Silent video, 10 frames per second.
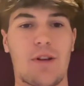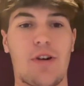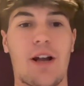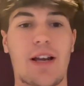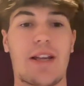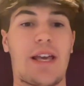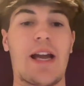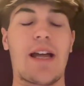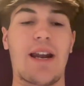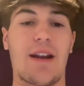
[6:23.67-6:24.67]
You're not going to
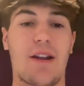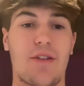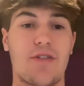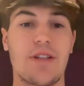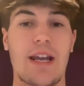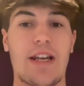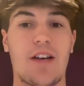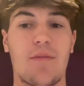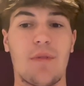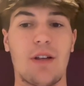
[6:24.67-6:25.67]
get in any other
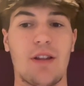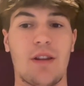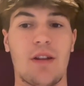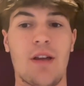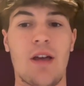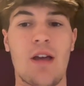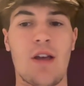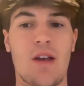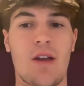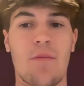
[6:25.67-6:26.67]
stadium in
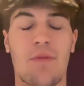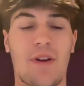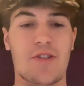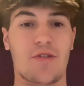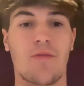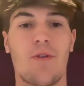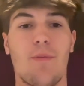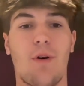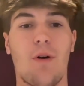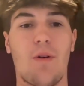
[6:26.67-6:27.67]
professional
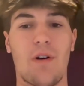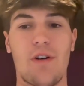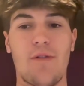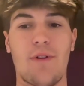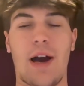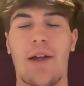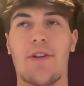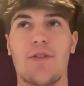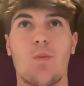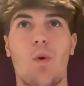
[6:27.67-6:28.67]
football where you've got
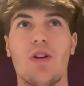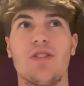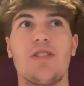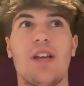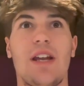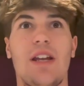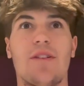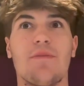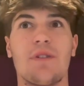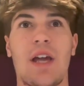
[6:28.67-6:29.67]
this one
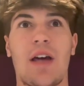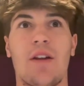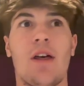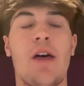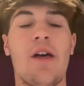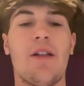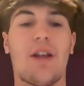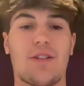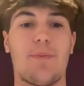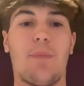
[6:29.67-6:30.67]
stadium stand
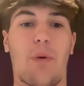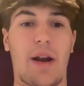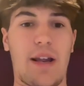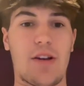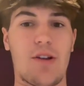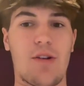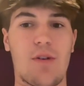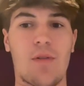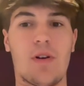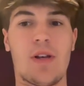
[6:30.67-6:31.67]
that's brand new